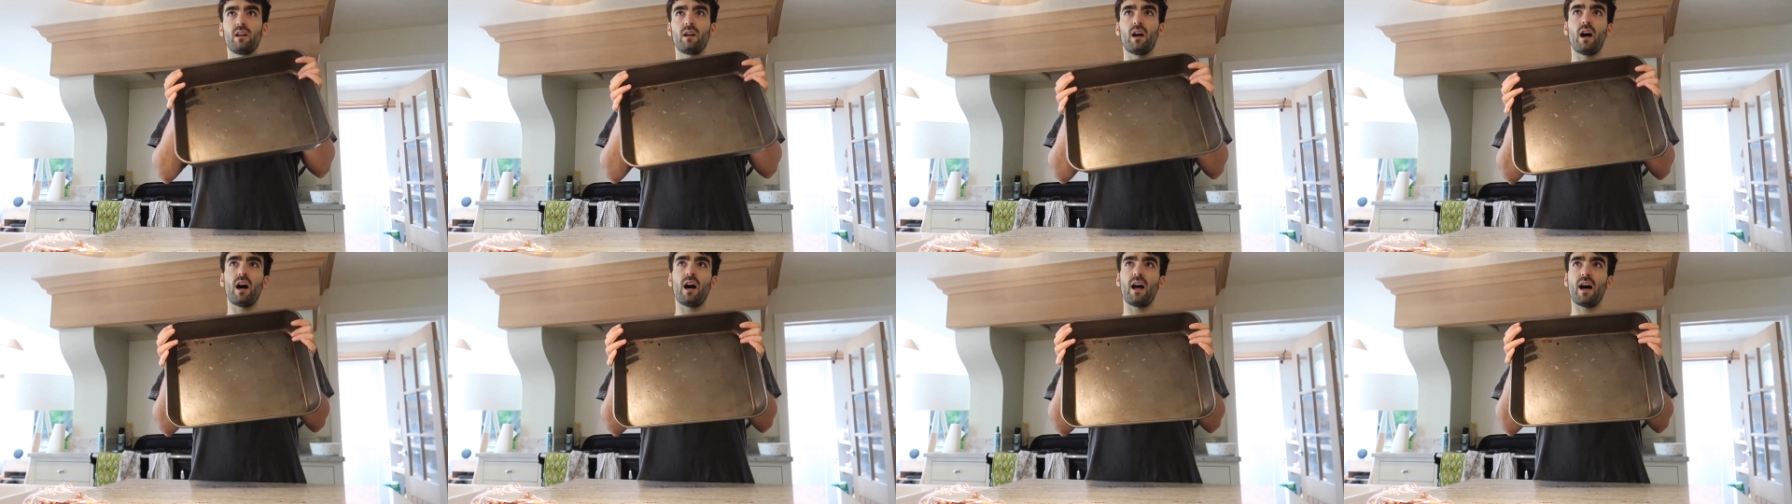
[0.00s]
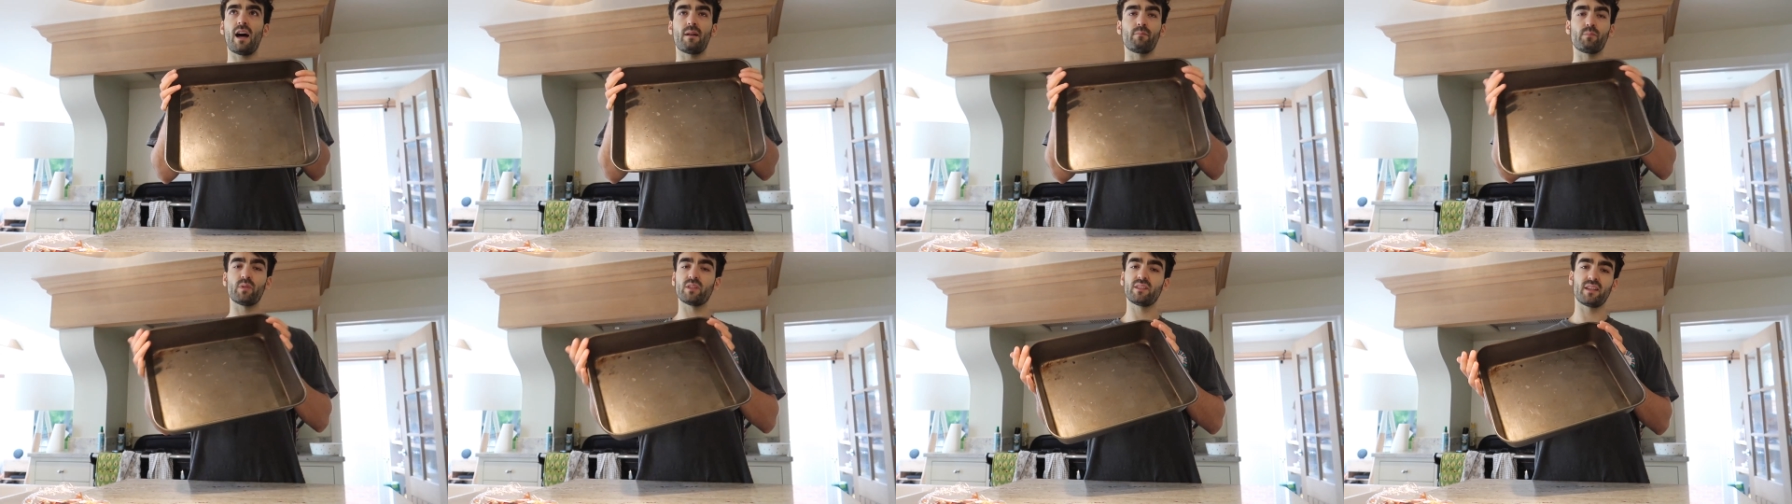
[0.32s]

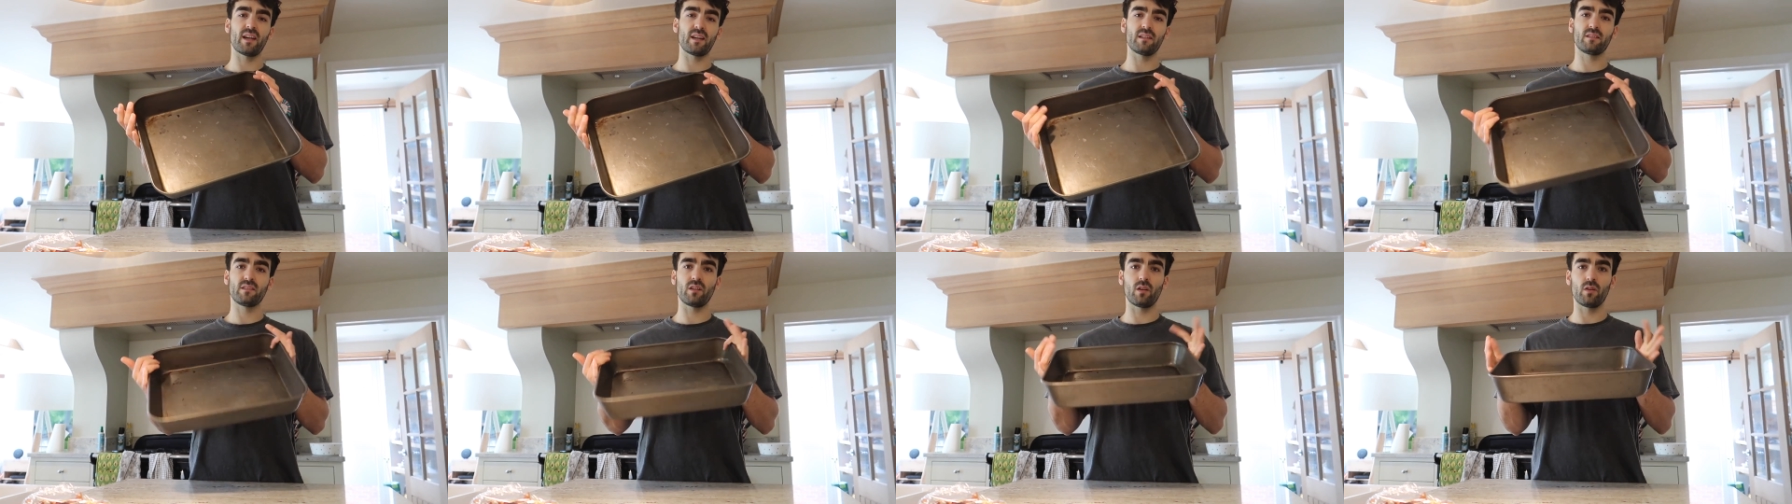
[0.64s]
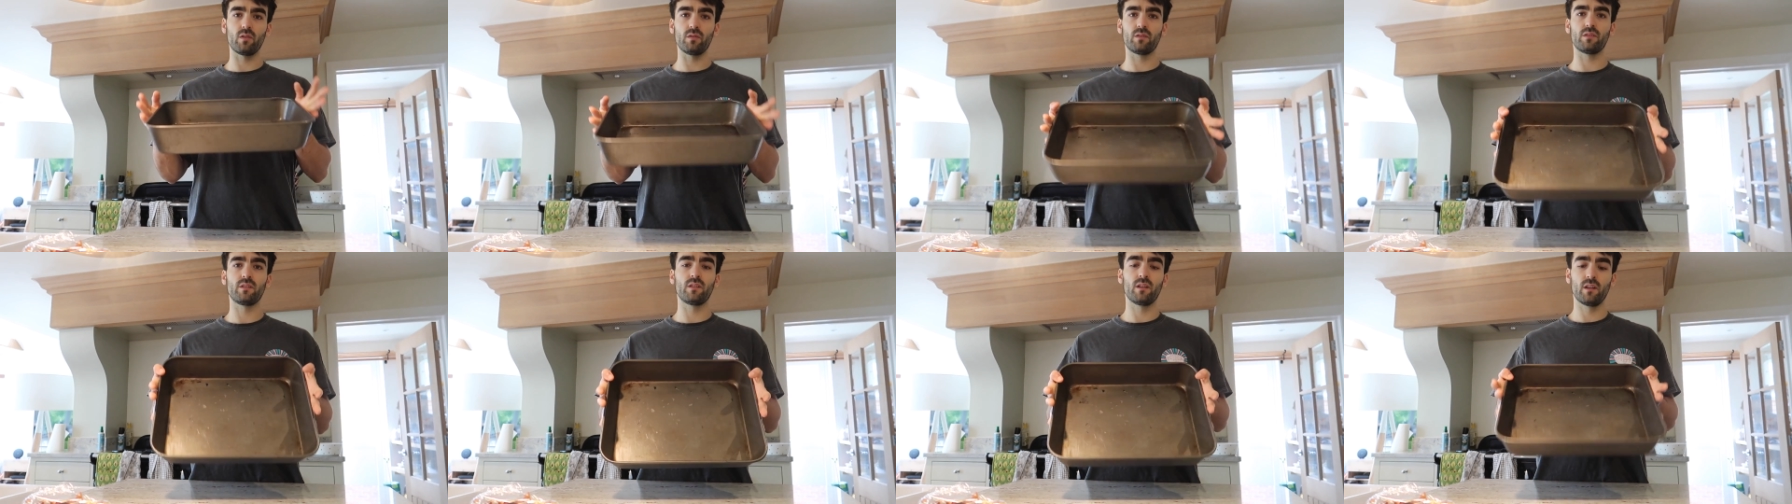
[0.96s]
and
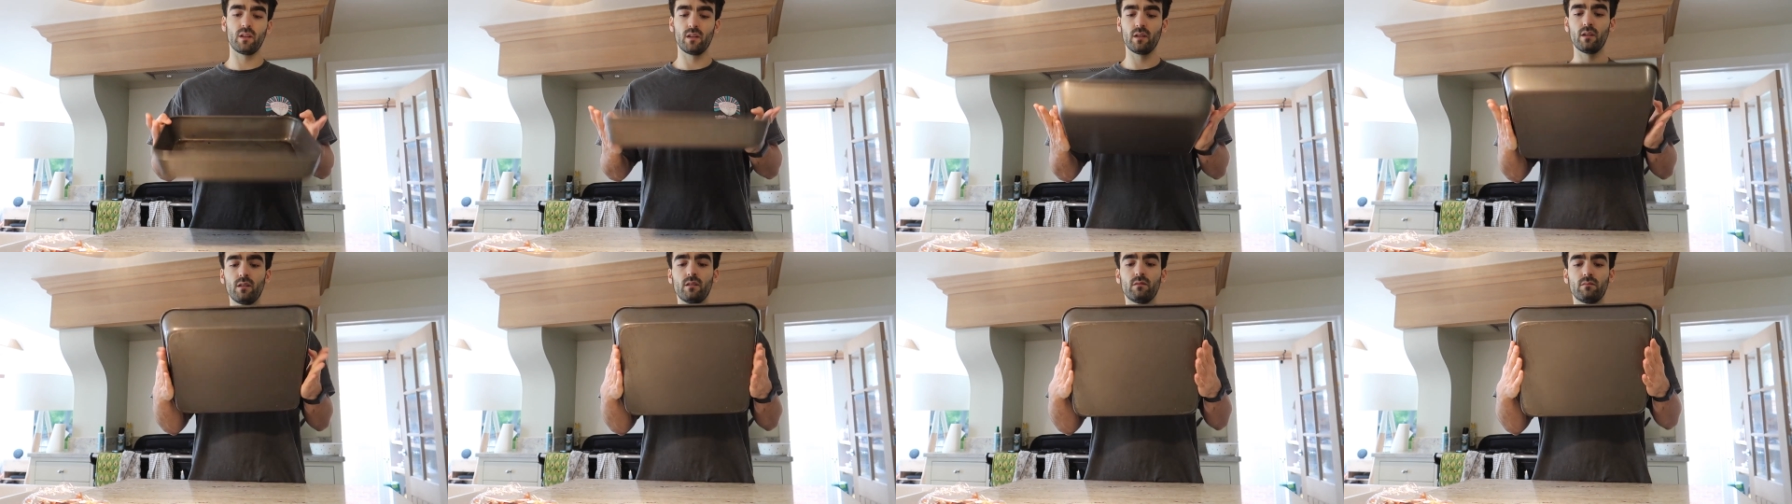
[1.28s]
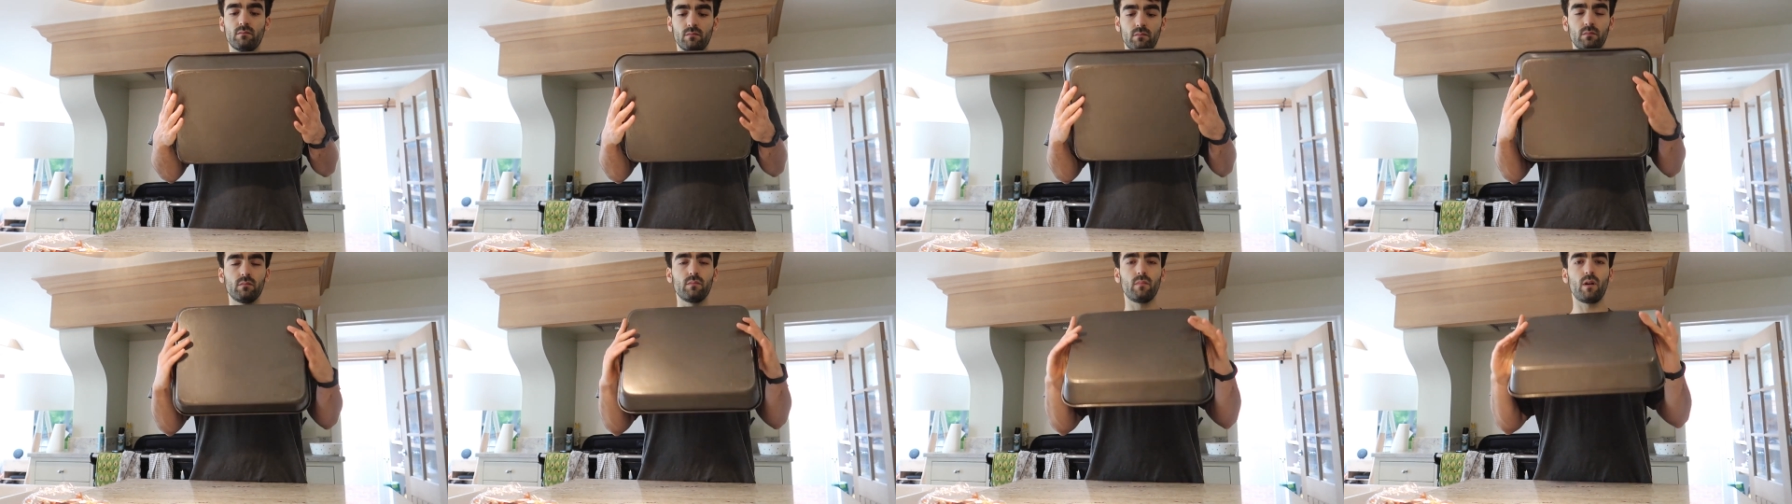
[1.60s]
potatoes,
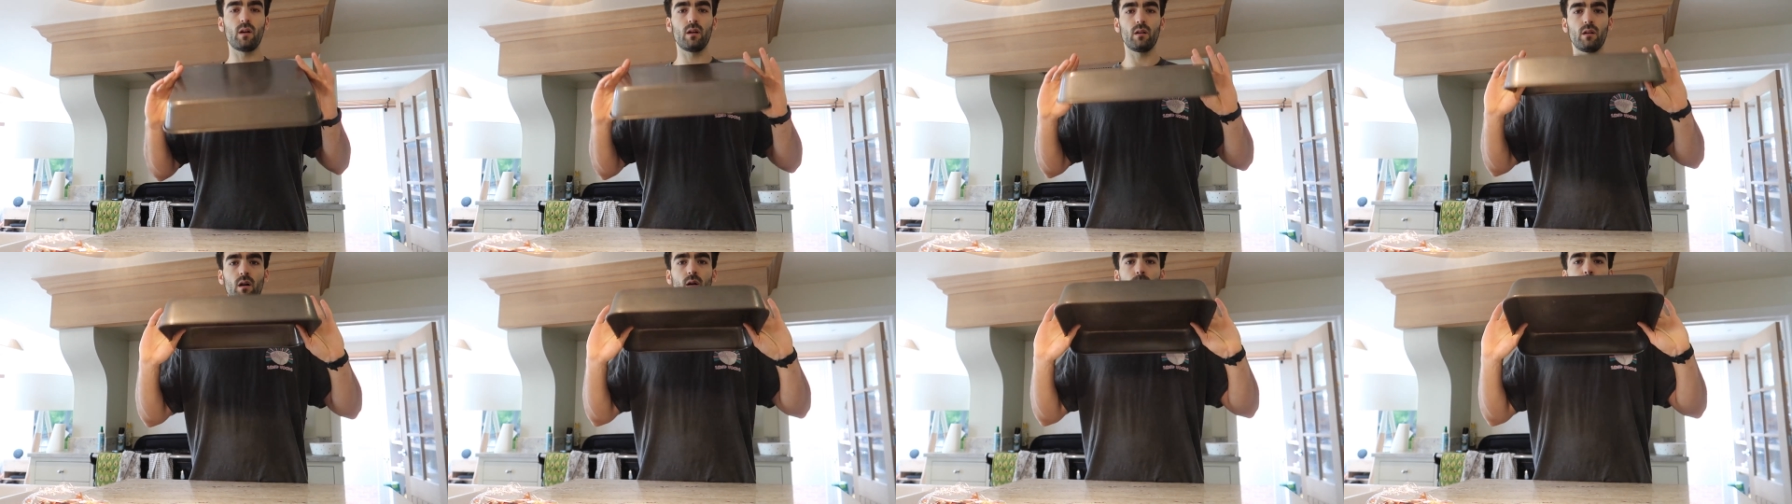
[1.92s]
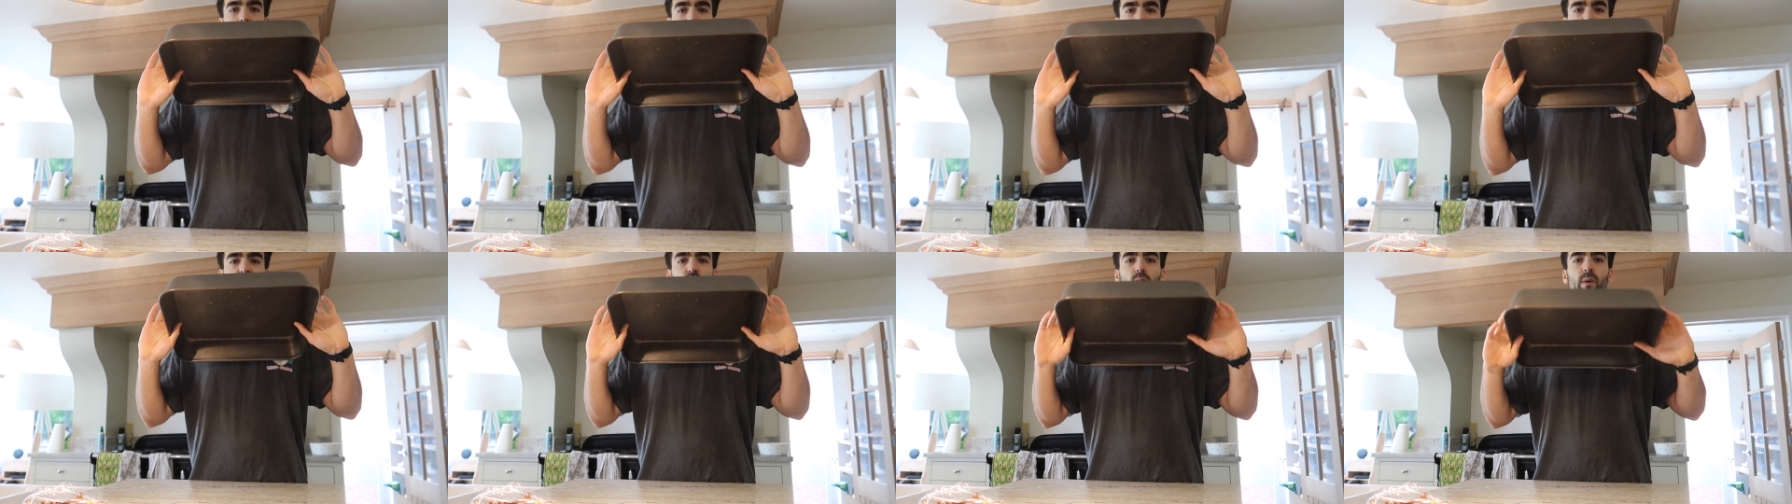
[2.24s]
a
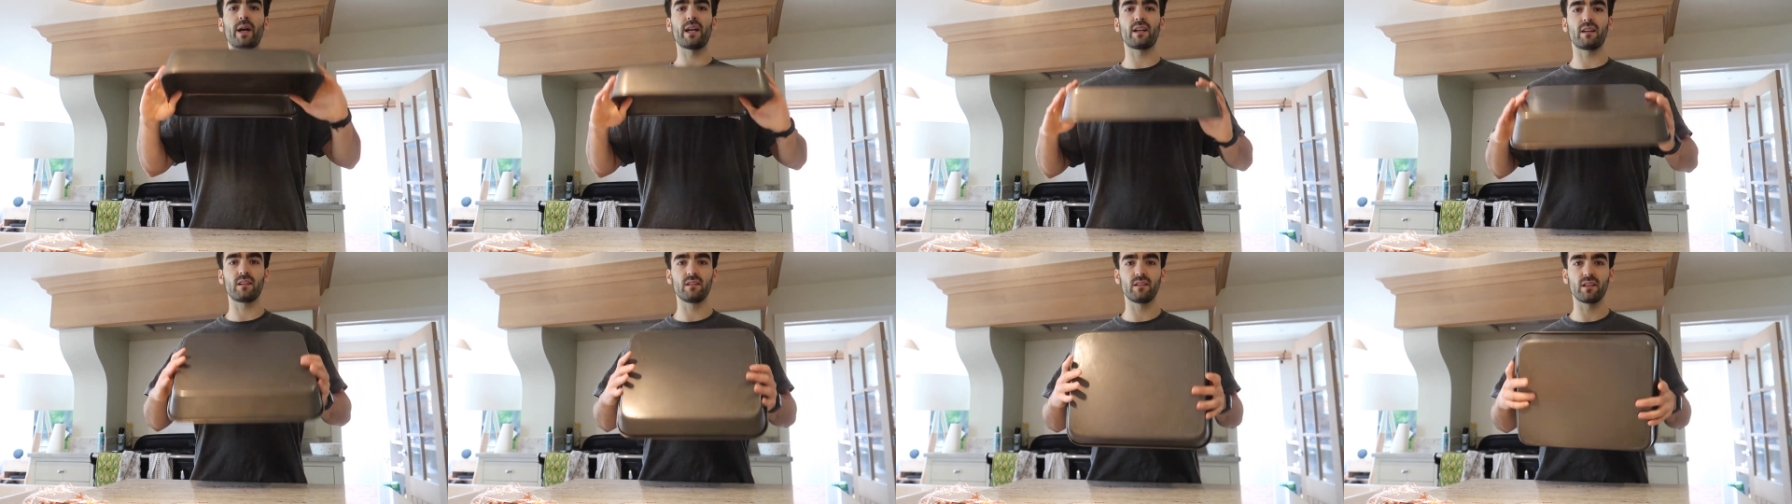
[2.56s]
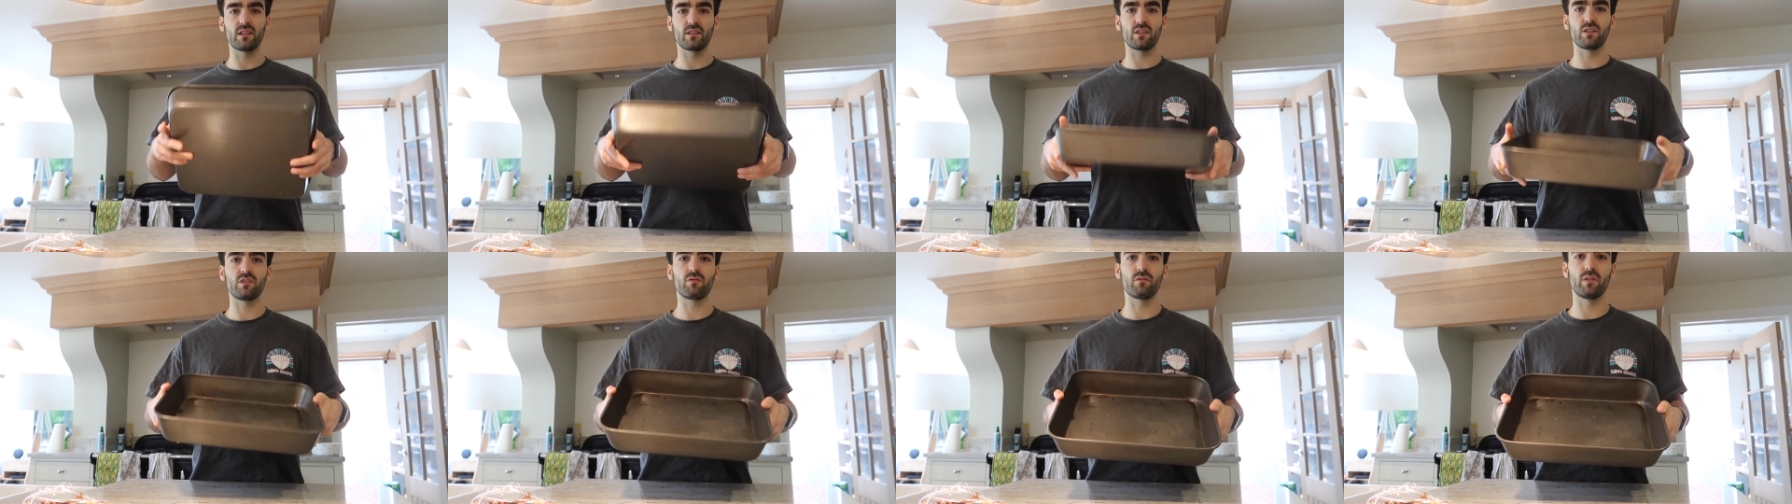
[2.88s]
metal baking
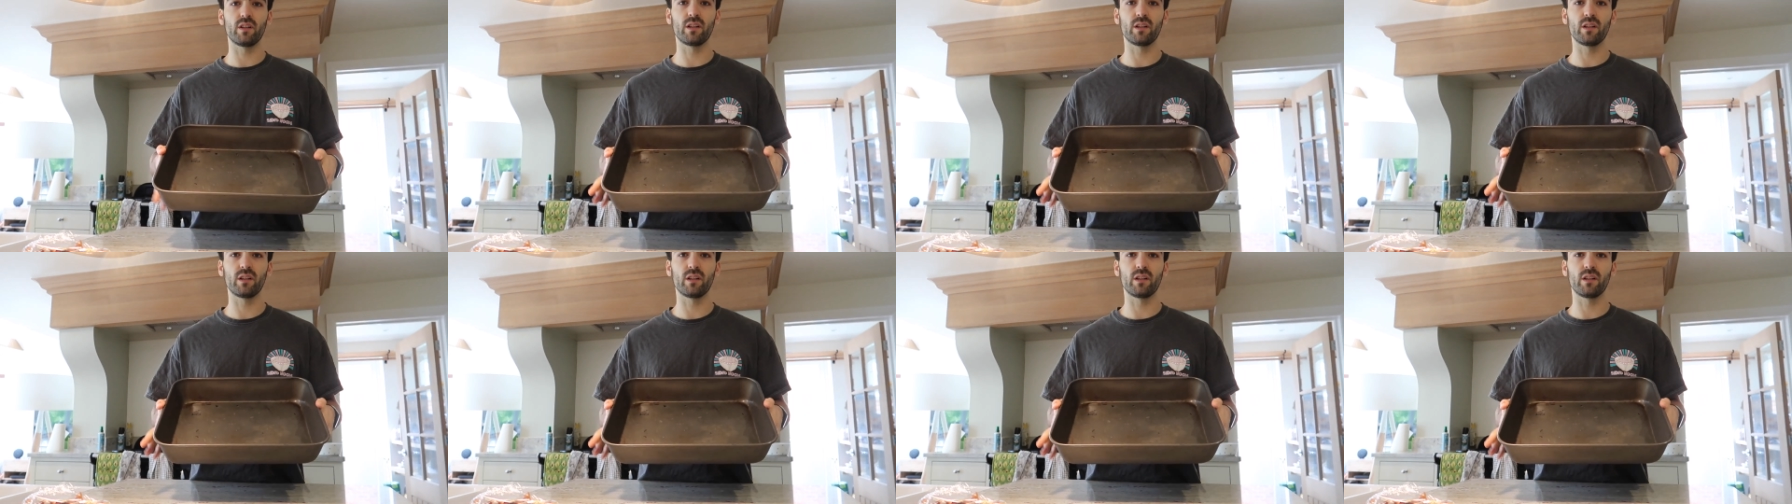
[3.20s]
dish is